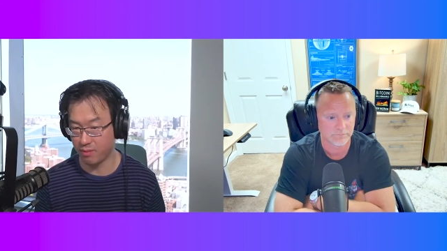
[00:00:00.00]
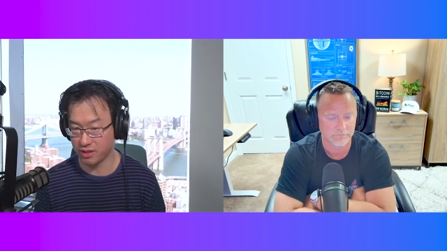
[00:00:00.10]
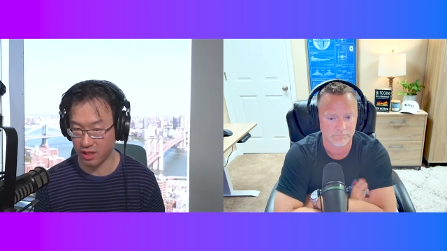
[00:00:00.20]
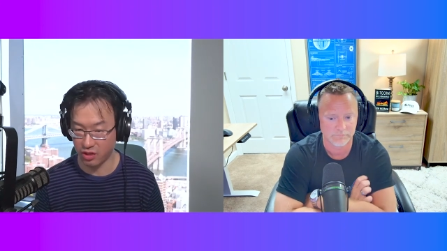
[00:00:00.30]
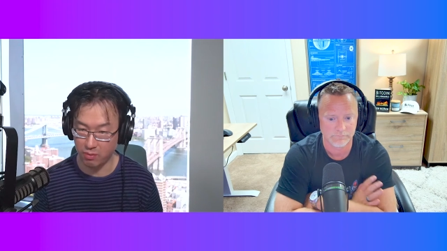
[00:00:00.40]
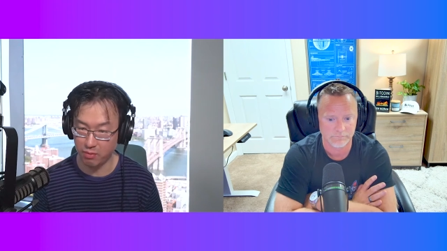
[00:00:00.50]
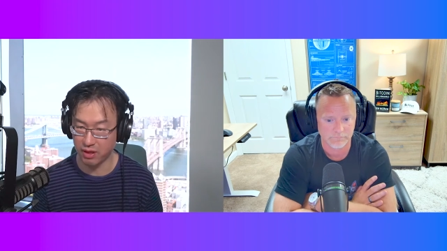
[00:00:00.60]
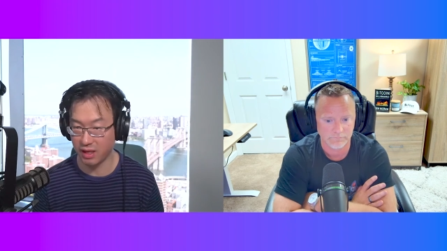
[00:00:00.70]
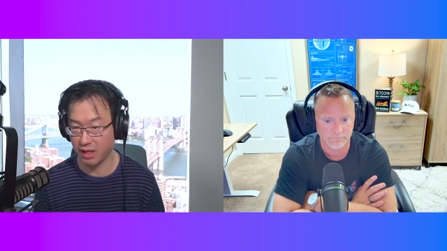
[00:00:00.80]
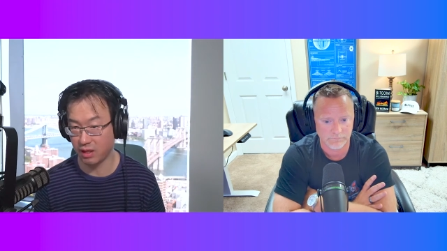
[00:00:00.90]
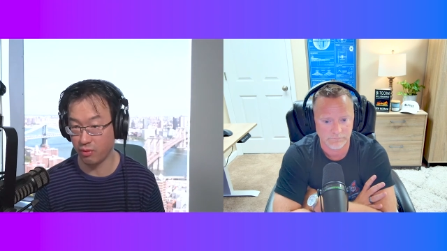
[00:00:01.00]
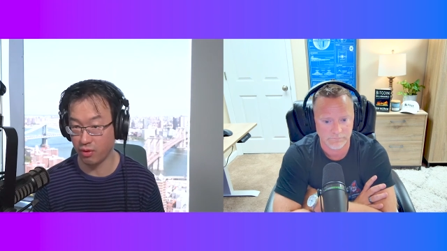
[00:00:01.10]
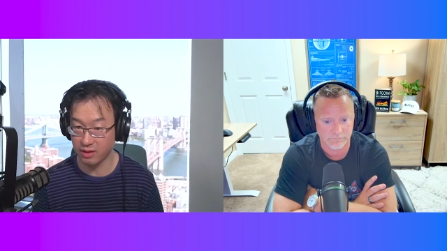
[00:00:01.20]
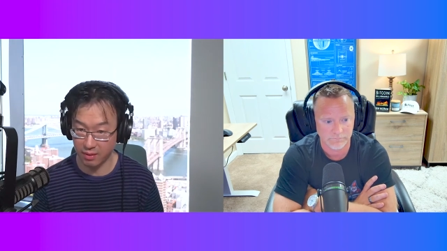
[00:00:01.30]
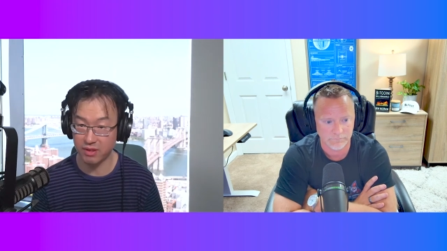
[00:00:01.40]
Speaker 1: percent cheaper than
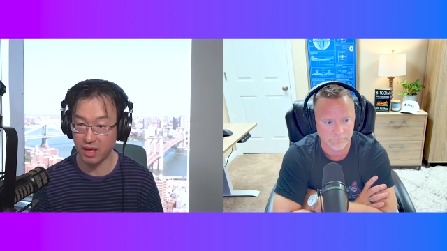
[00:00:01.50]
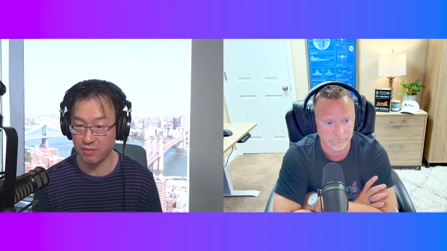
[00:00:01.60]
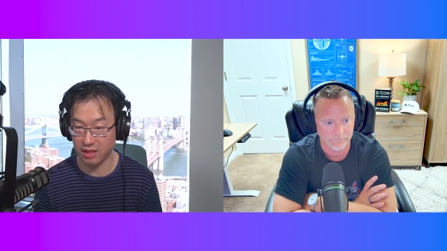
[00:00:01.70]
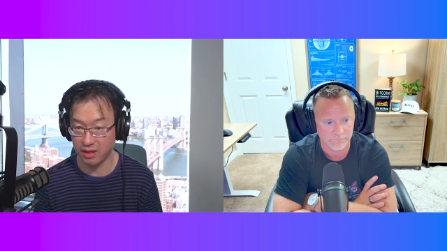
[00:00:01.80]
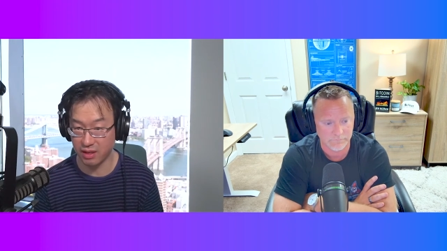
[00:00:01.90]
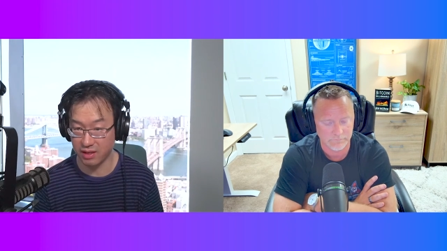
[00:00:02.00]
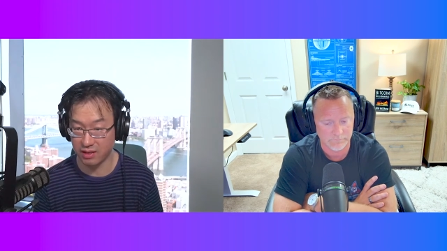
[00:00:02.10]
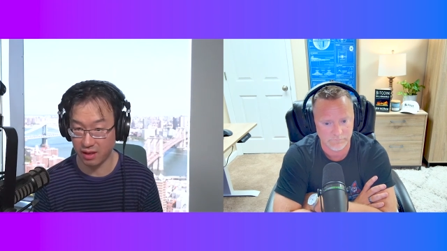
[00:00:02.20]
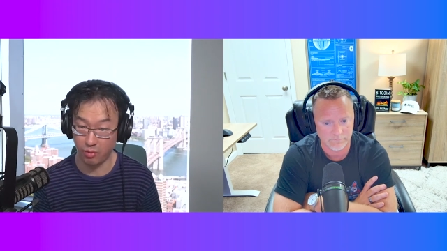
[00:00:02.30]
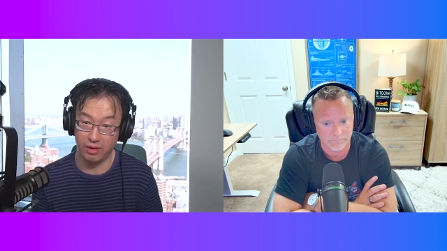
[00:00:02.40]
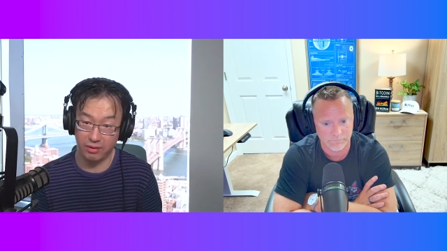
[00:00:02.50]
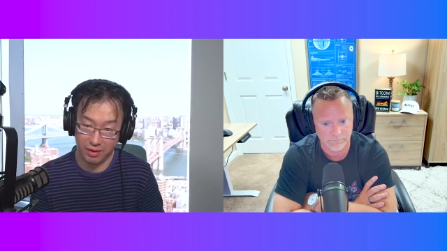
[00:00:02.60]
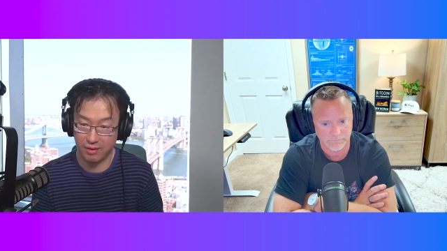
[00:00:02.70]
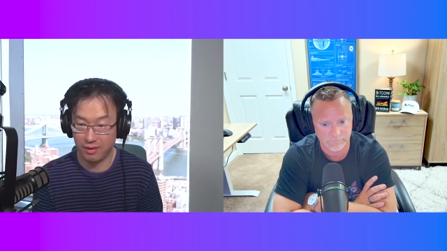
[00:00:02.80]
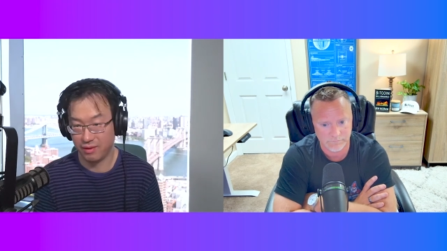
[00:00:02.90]
AWS. Sometimes it, it's like well,
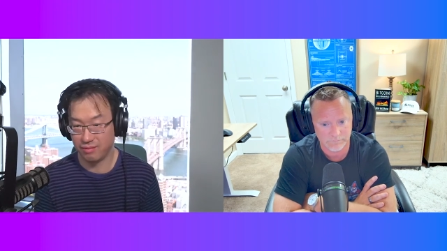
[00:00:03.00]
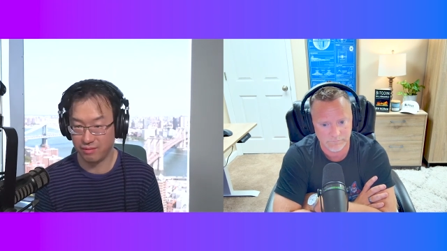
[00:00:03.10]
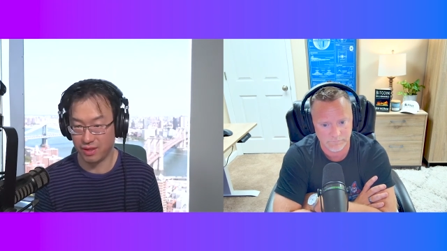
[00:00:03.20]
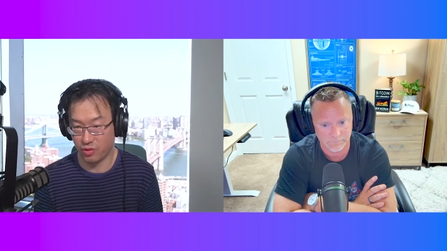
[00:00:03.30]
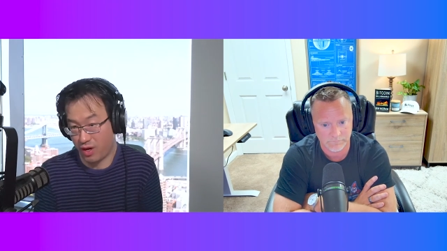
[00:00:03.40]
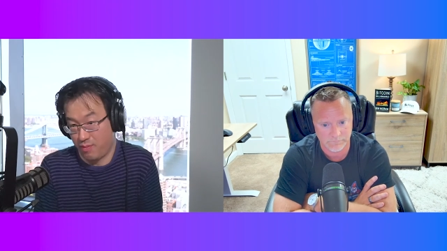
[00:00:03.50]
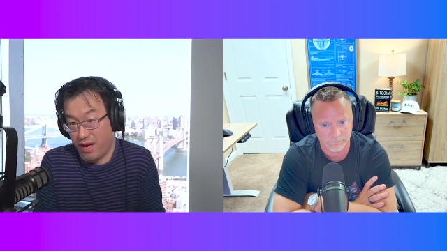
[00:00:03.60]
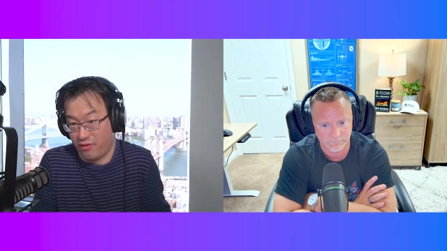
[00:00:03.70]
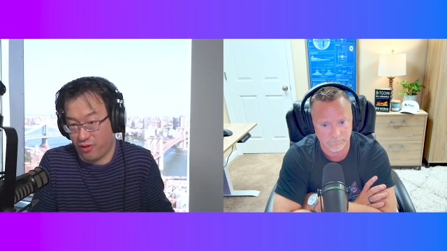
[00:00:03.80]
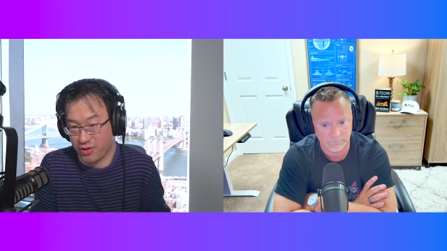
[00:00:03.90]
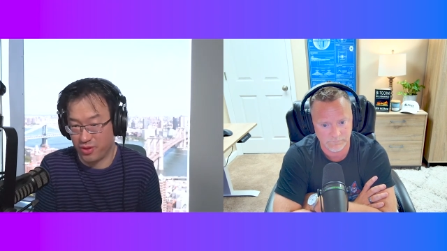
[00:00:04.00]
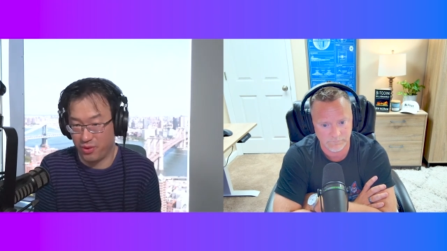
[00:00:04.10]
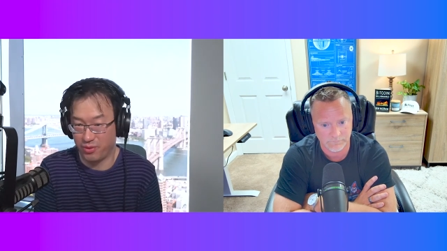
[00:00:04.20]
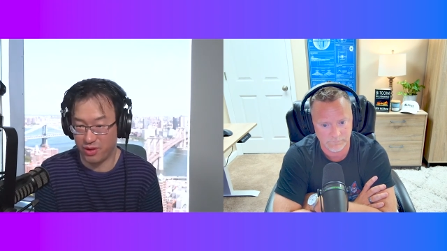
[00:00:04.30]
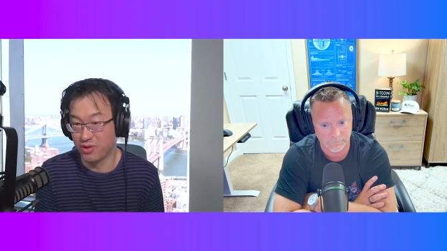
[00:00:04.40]
it's already paid for,
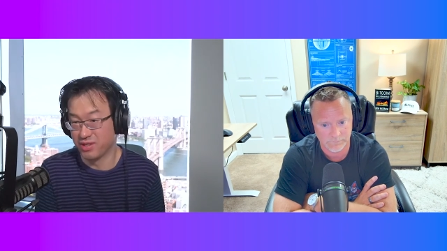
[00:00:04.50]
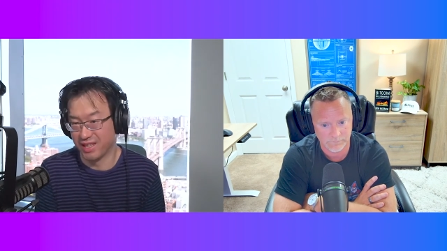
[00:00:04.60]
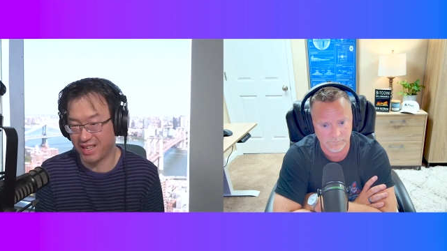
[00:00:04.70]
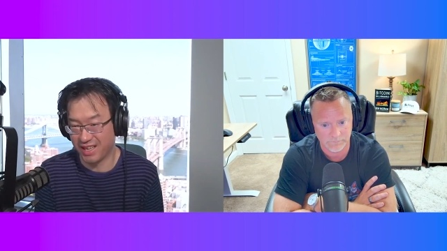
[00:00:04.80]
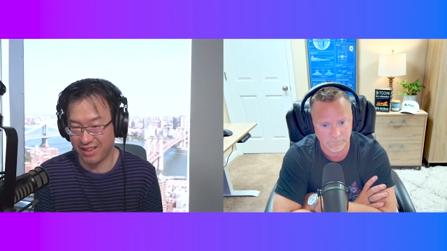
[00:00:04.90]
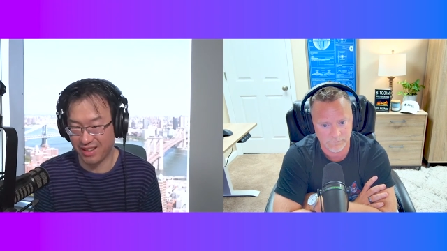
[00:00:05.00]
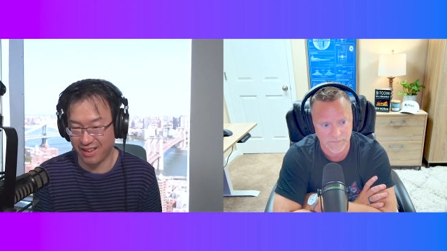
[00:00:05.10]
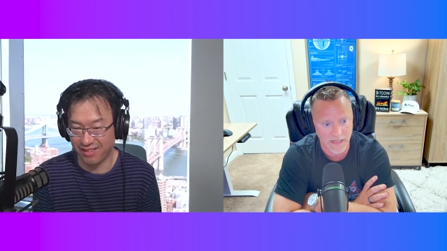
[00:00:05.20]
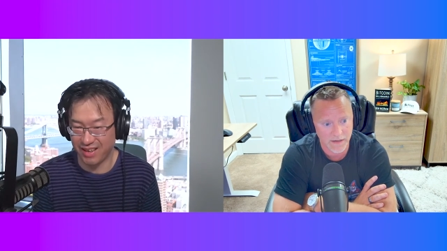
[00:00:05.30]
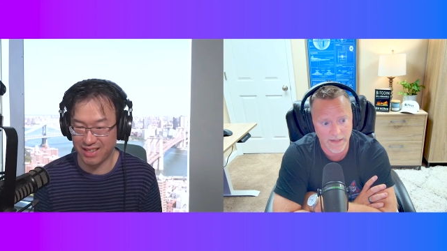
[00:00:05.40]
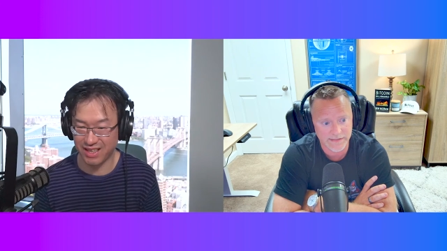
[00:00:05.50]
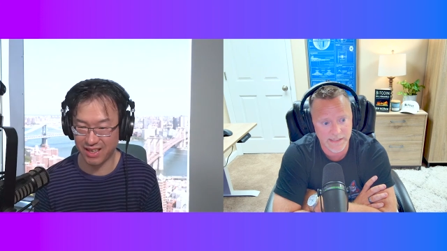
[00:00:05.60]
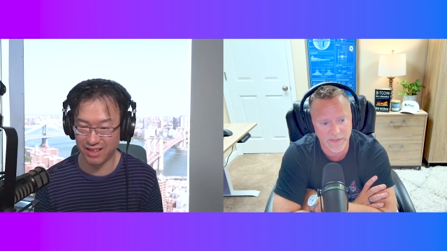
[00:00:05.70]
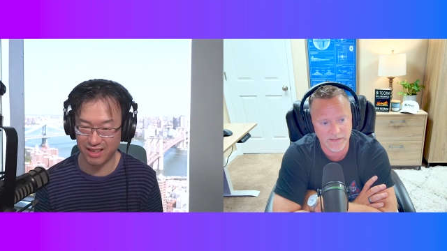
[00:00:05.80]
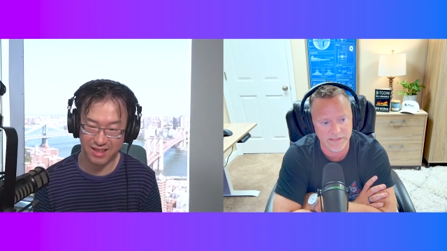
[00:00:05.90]
so use it, kind of thing. Right? Yeah, it's. it's like
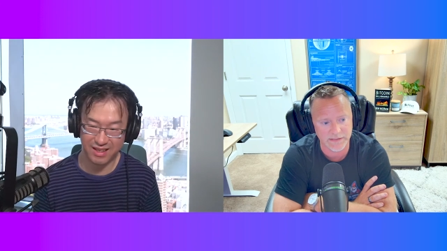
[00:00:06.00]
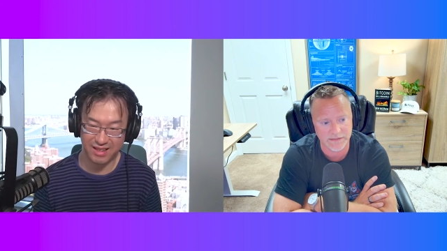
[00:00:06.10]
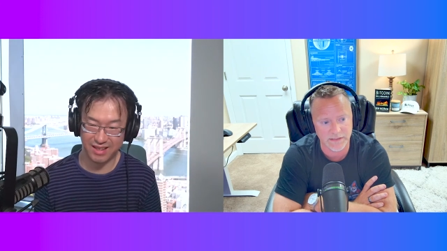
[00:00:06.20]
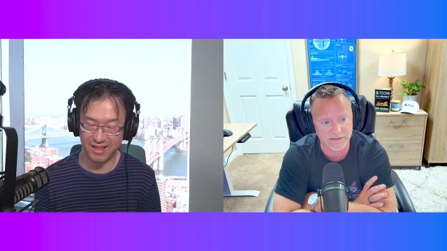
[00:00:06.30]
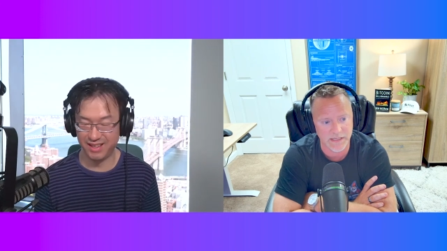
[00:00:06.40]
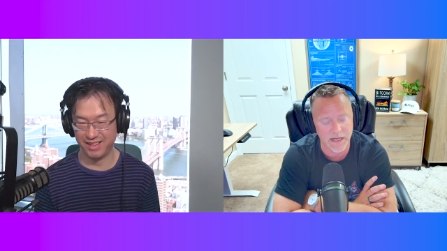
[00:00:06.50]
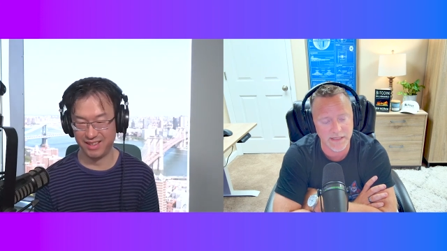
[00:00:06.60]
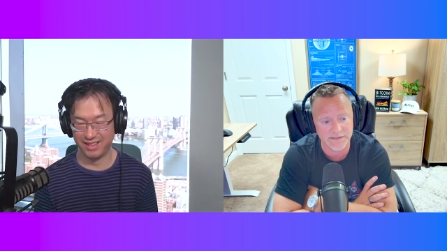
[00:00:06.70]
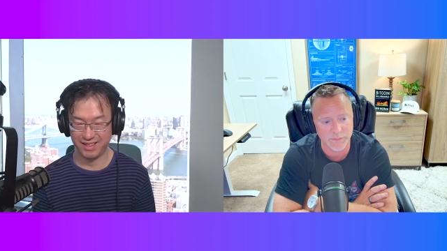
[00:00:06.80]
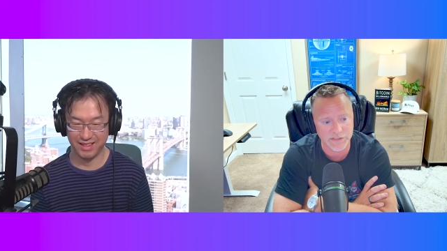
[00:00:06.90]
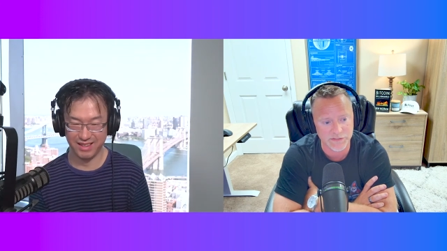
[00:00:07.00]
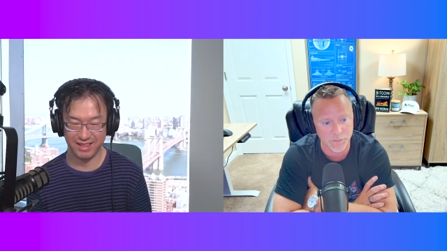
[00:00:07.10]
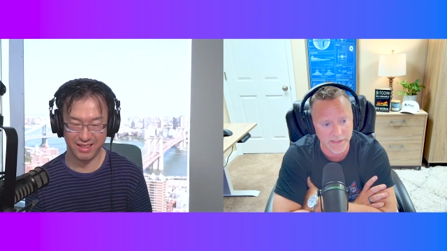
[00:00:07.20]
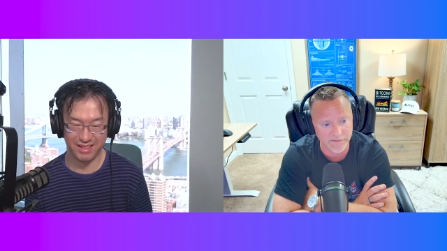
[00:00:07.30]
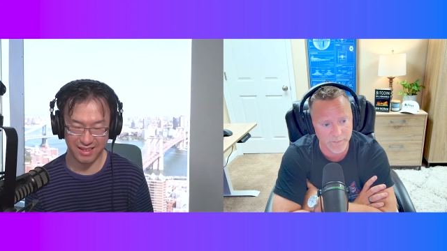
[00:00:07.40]
a... I mean,
Speaker 2: to, to, to, us, we just
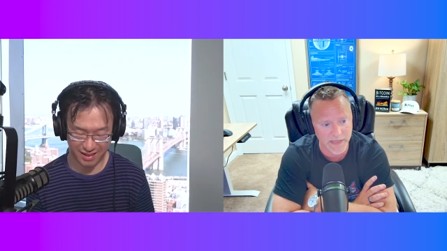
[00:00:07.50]
want to give it